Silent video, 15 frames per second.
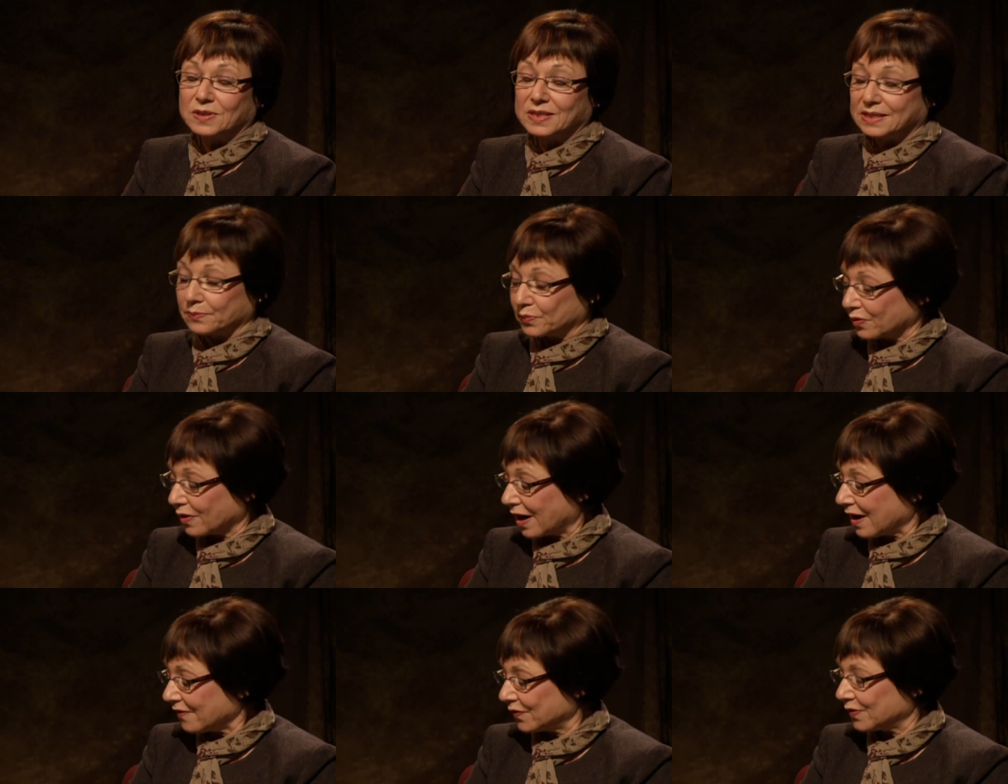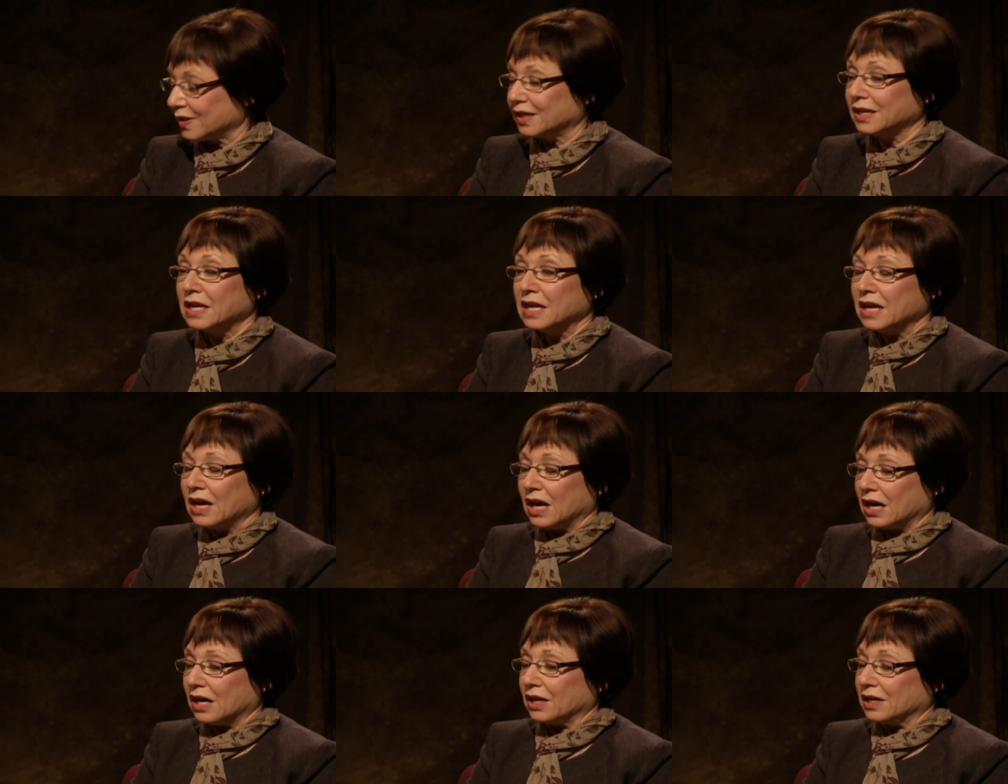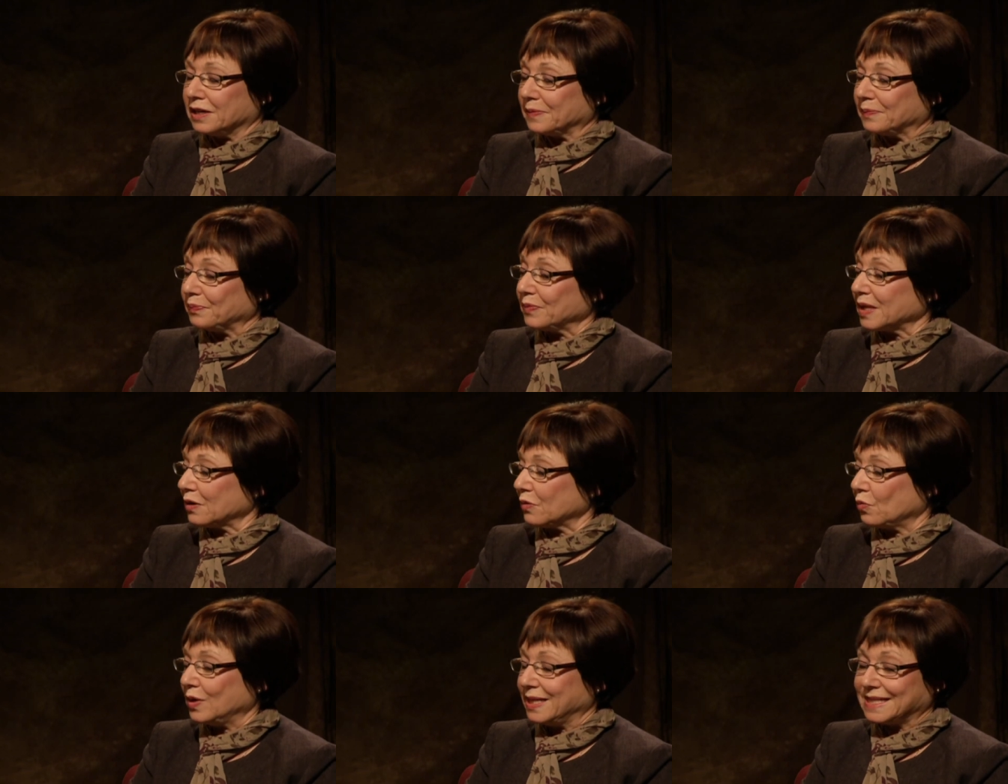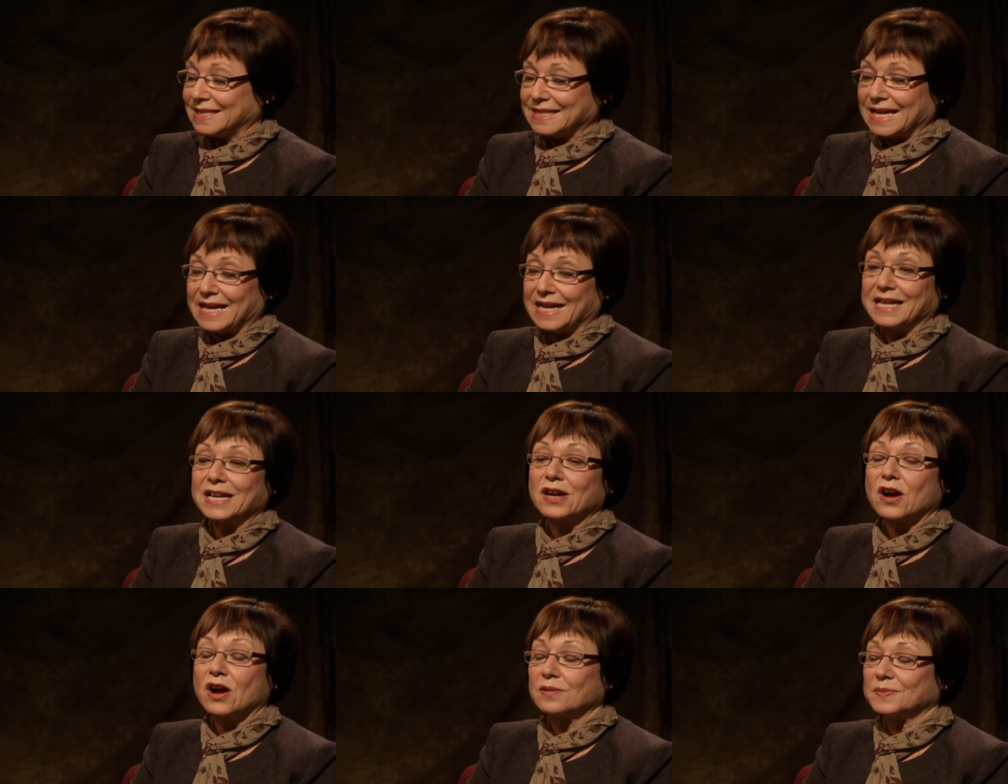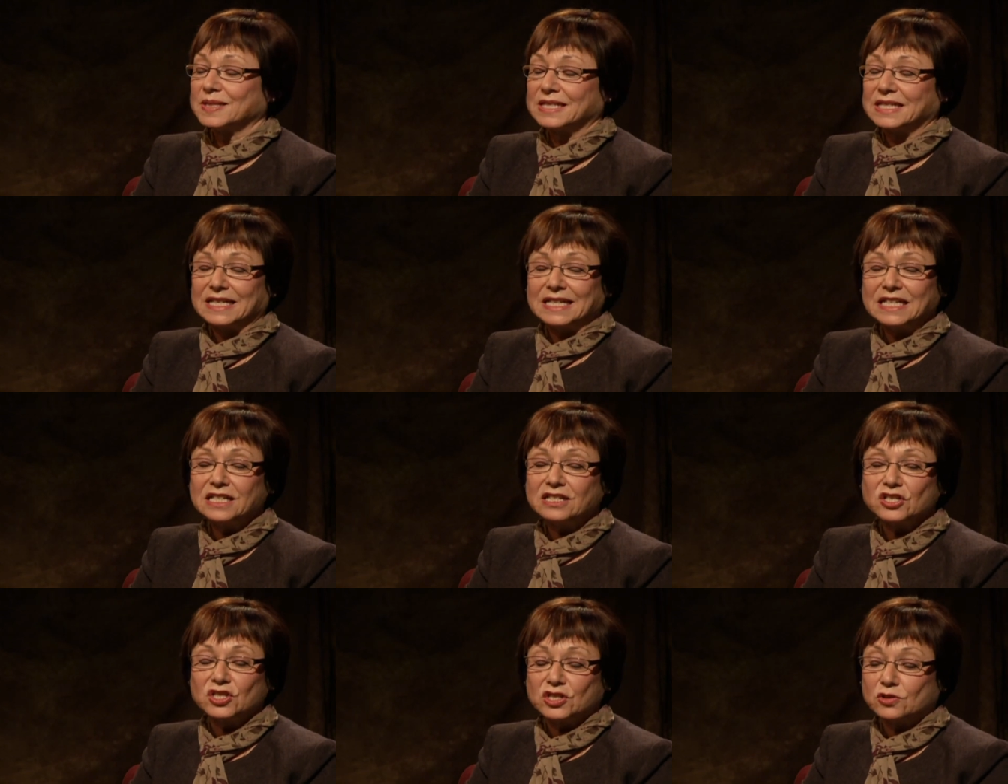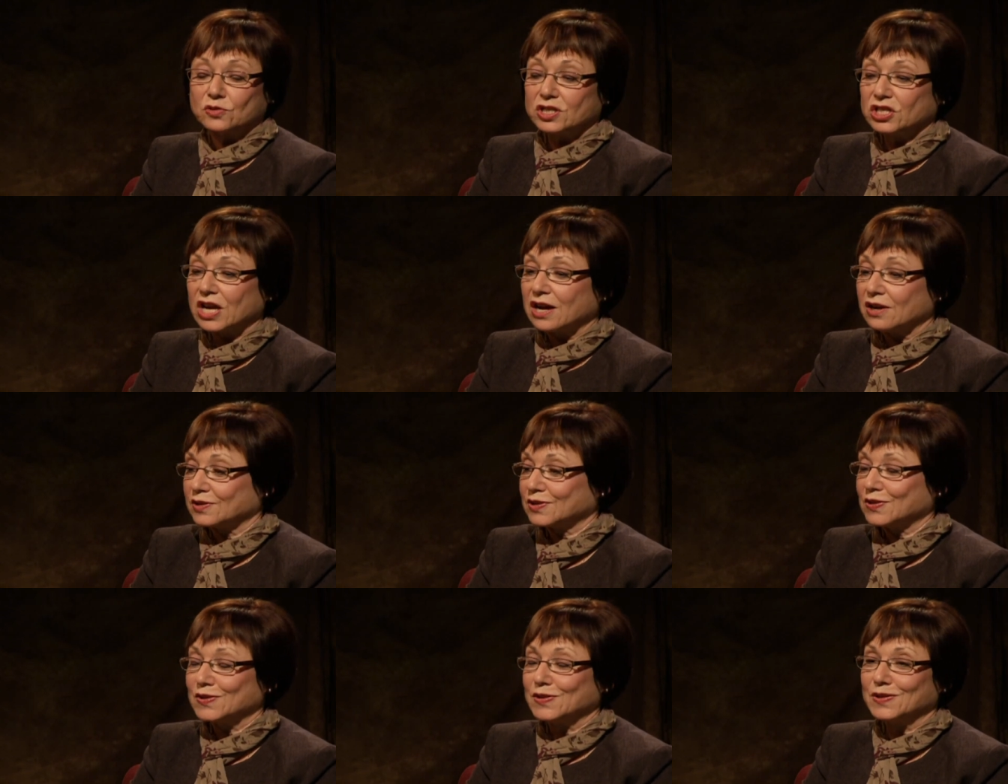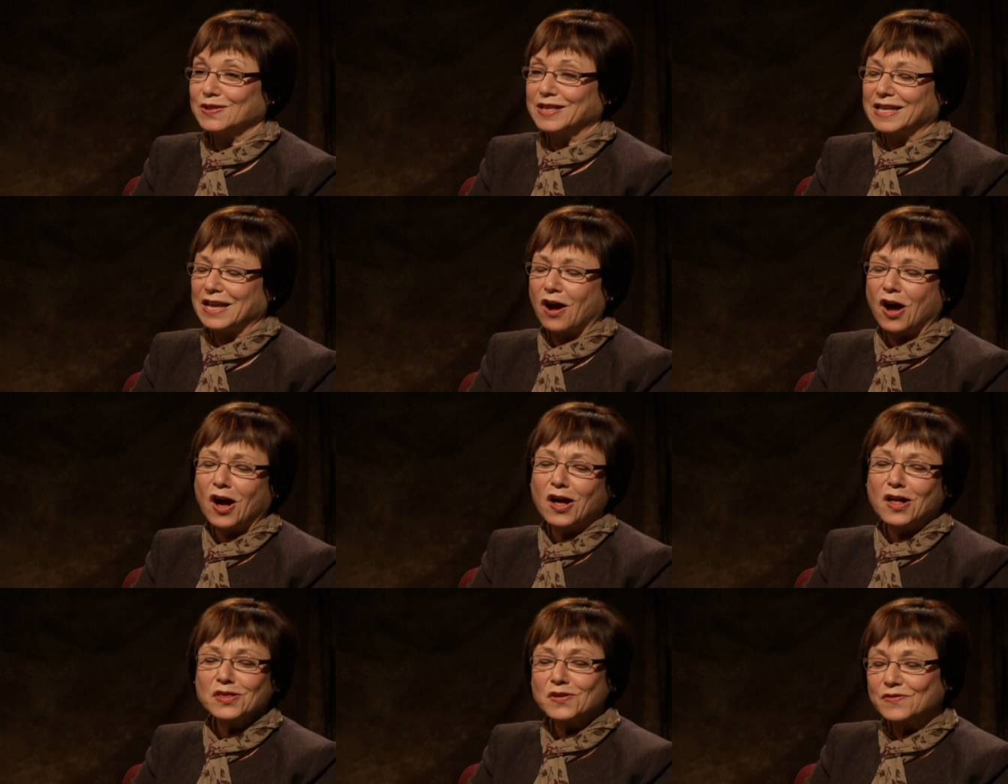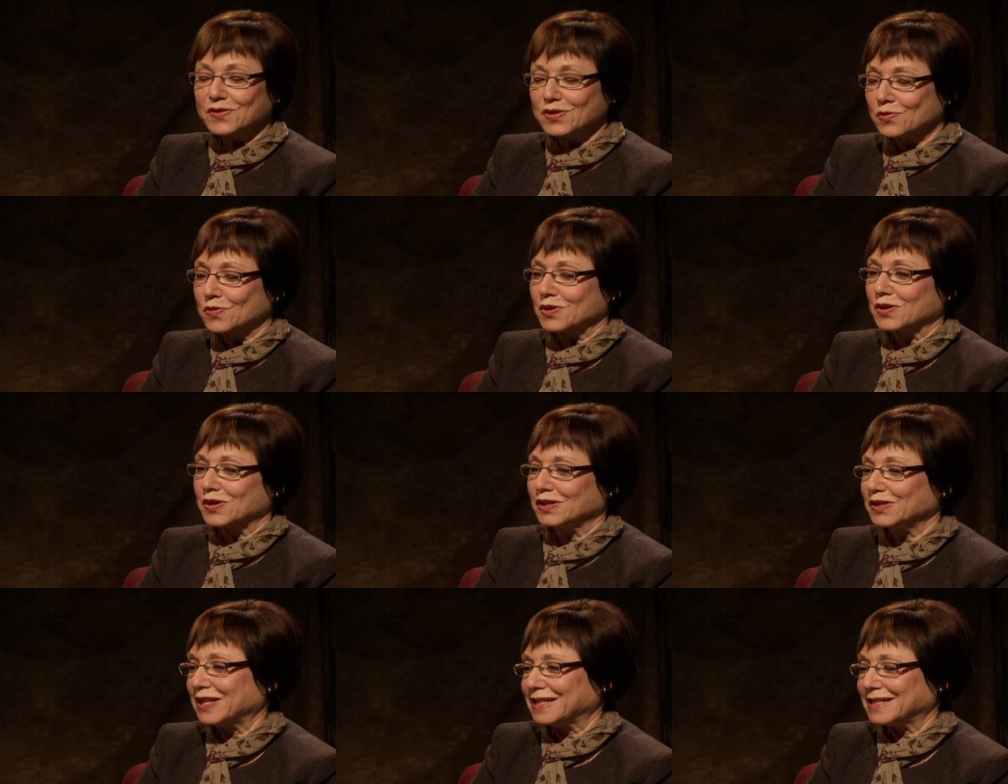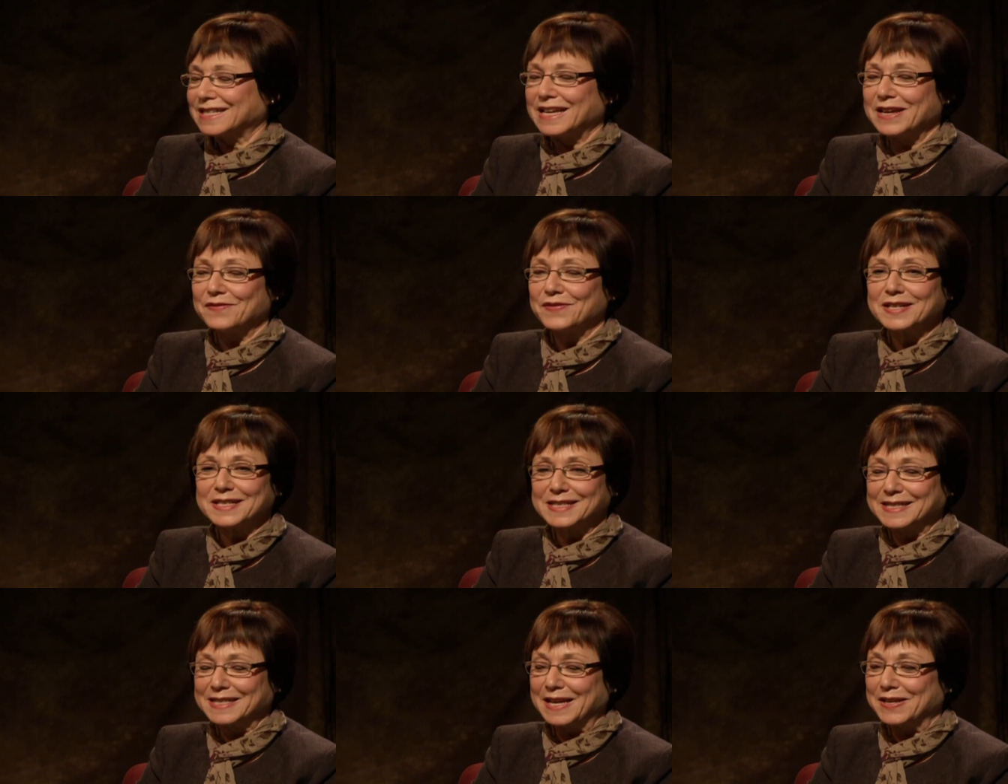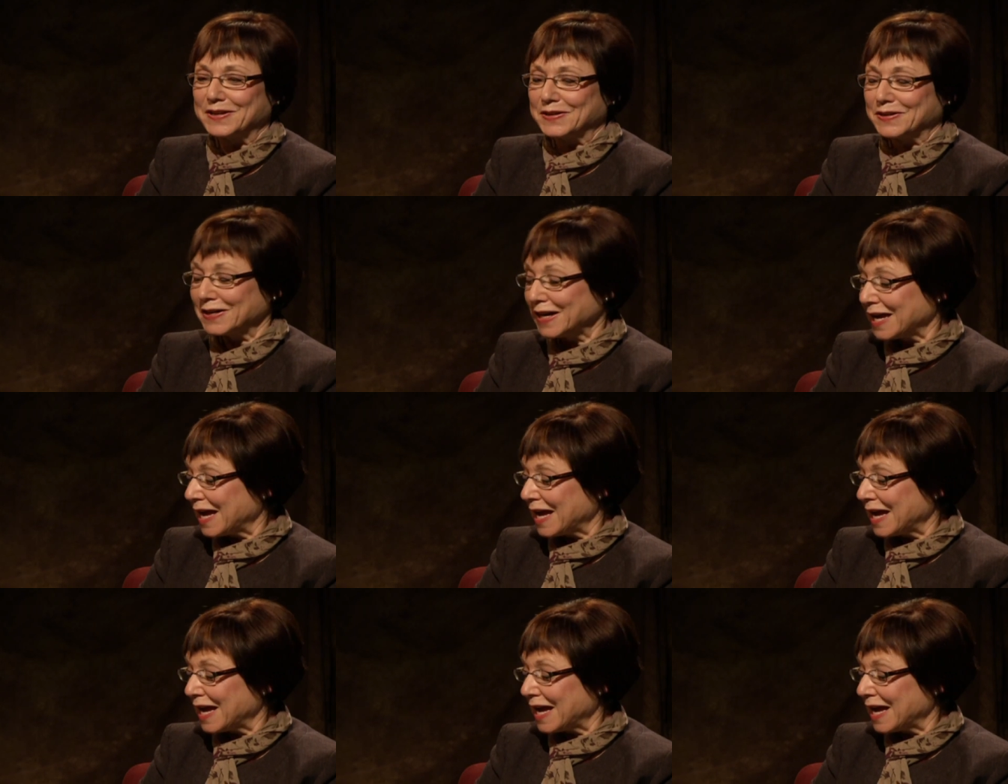is a prophet, we say, comes to each Jewish household all over the world that's having a Seder